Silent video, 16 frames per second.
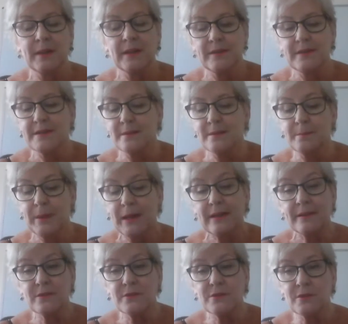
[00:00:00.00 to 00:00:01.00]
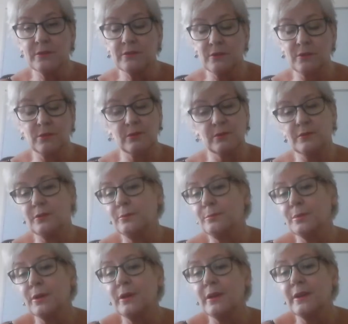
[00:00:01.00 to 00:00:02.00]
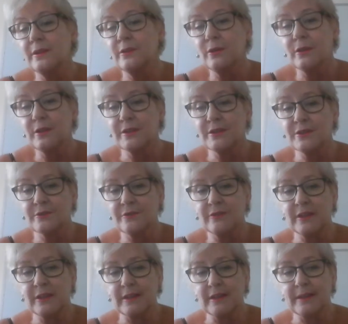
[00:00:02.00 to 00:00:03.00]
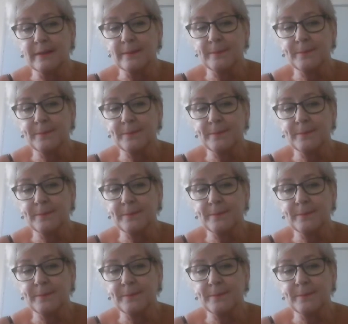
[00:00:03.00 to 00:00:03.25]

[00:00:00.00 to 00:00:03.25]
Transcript: This depends on your prior knowledge, really.